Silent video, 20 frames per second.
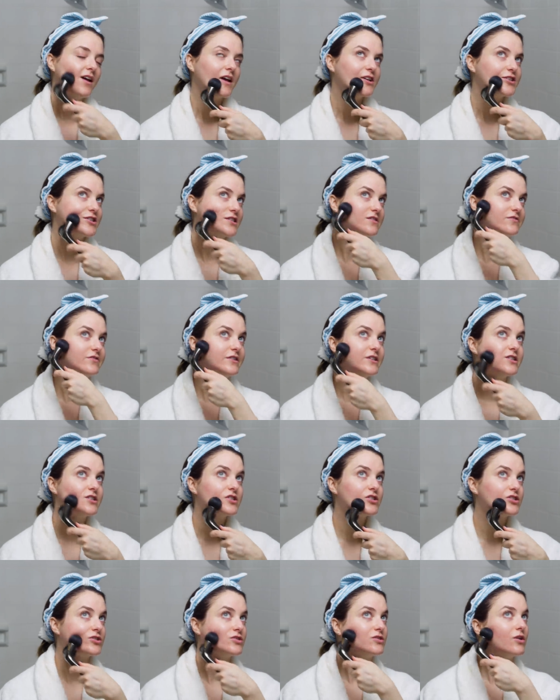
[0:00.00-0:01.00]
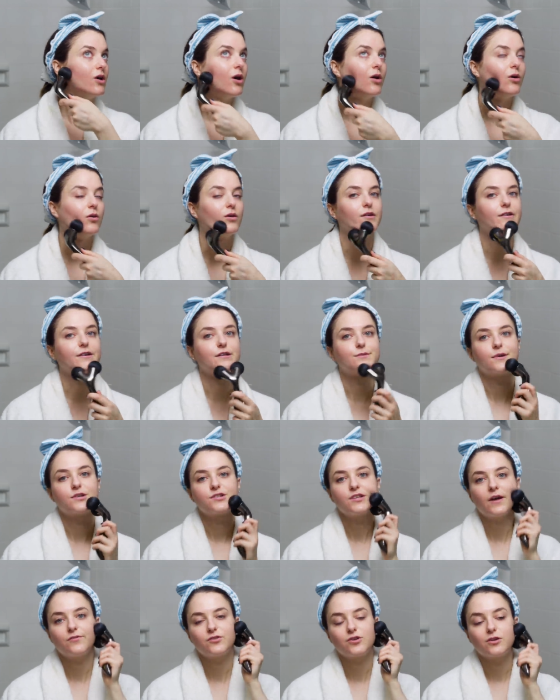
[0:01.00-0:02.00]
It just feels so good,
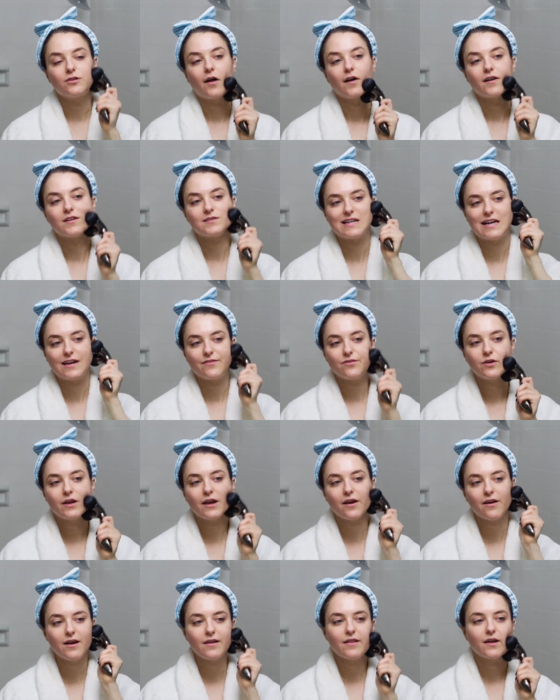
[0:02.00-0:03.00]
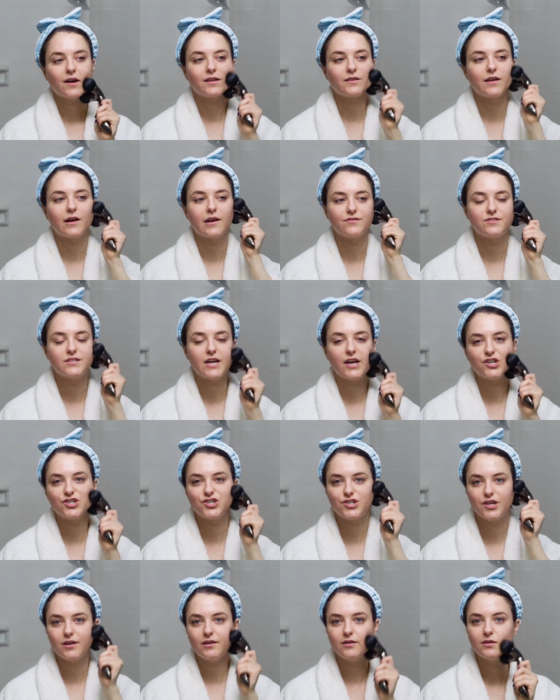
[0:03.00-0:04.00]
especially after a long day. If you carry like a lot of
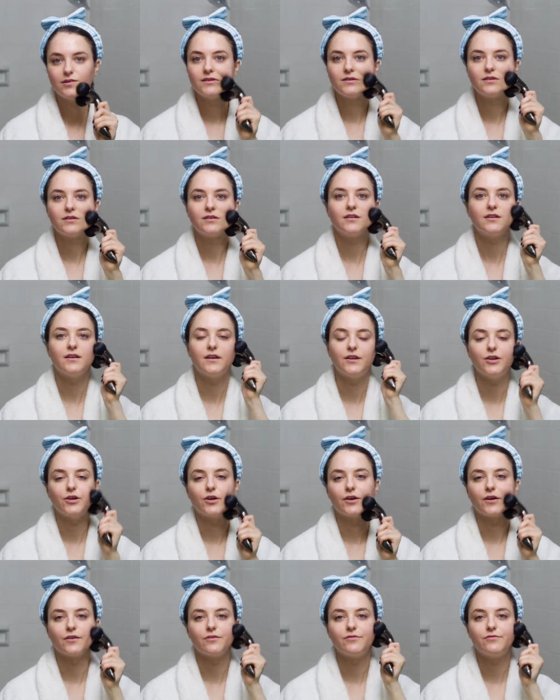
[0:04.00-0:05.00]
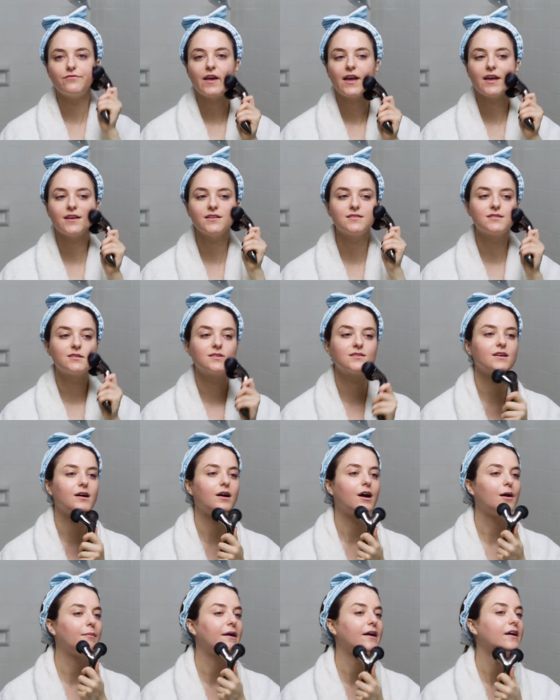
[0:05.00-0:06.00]
tension in your face,
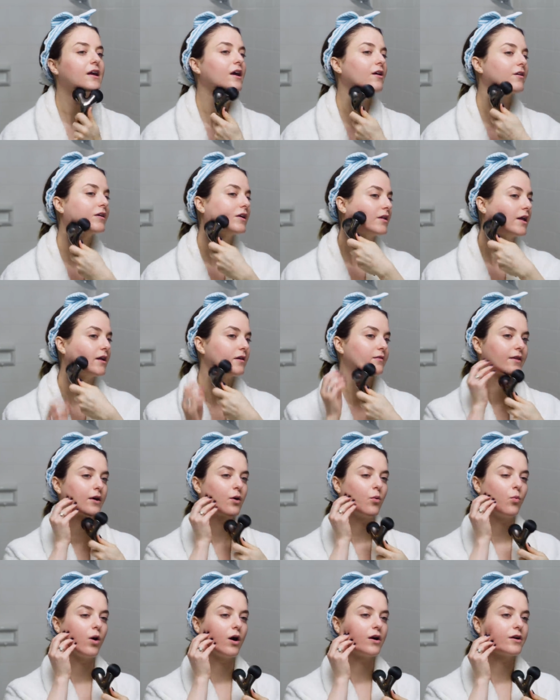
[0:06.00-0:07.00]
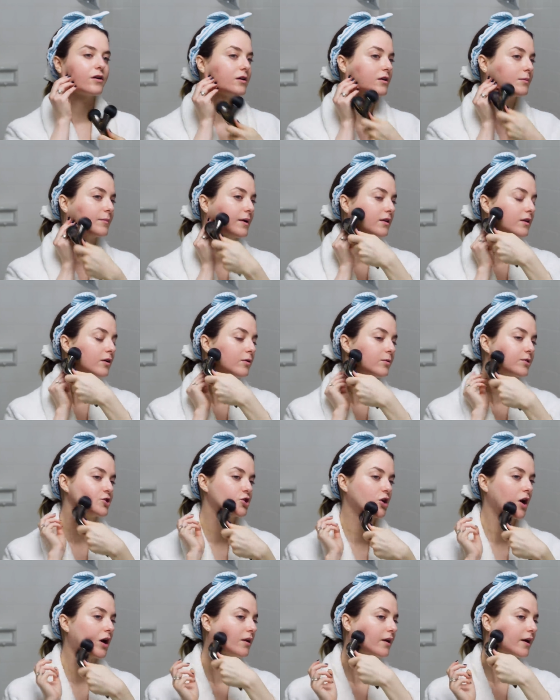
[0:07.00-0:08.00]
I carry a lot of like water in my lower
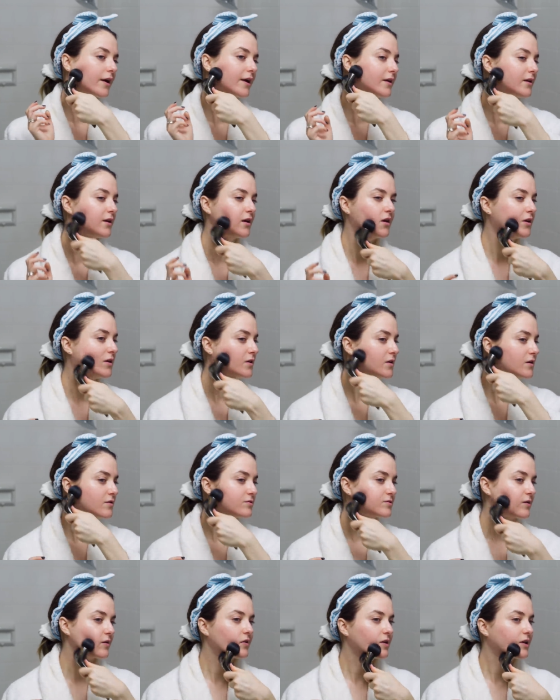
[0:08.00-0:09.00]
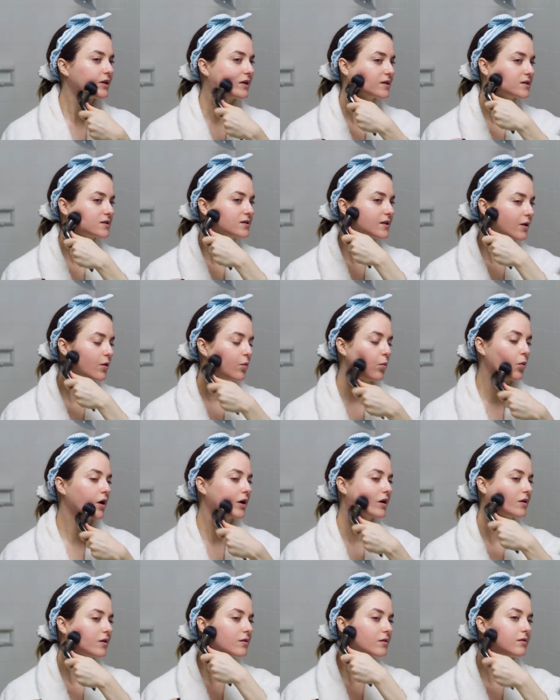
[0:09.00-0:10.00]
jawline. So I really like to like
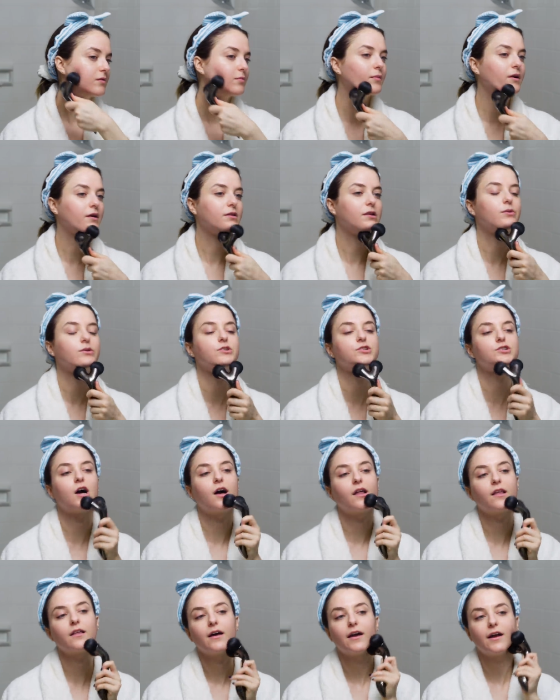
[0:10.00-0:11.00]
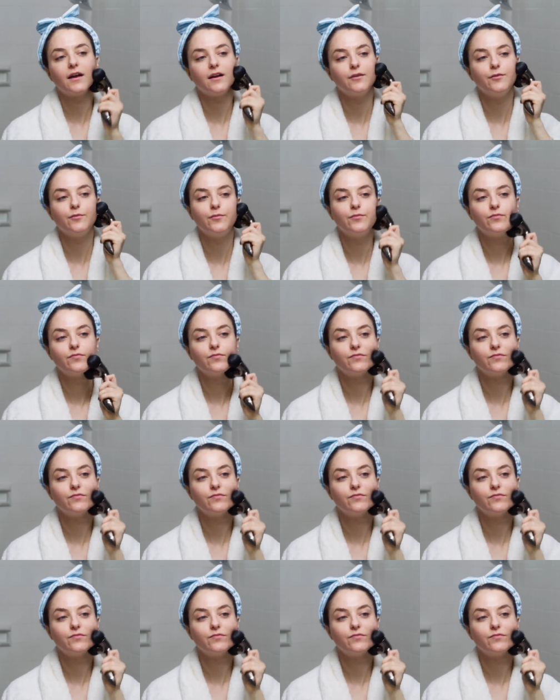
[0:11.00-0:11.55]
work my lower jawline.